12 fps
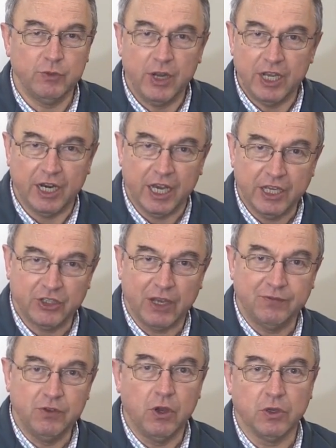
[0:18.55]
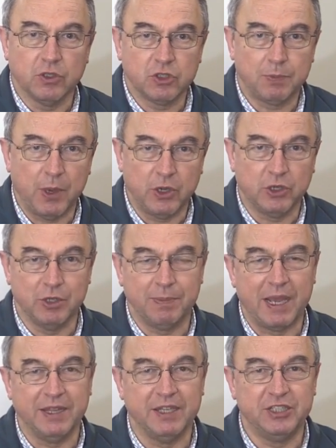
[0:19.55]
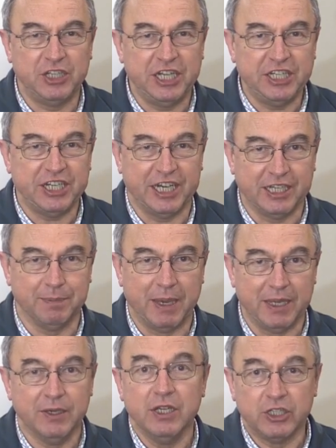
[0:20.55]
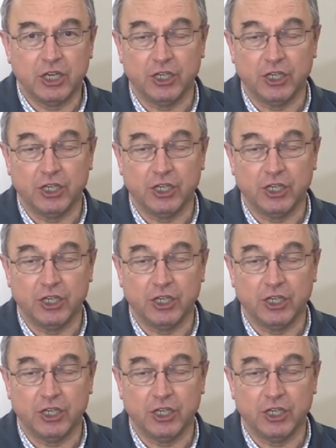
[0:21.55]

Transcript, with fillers: realized I've not spoken about the detail about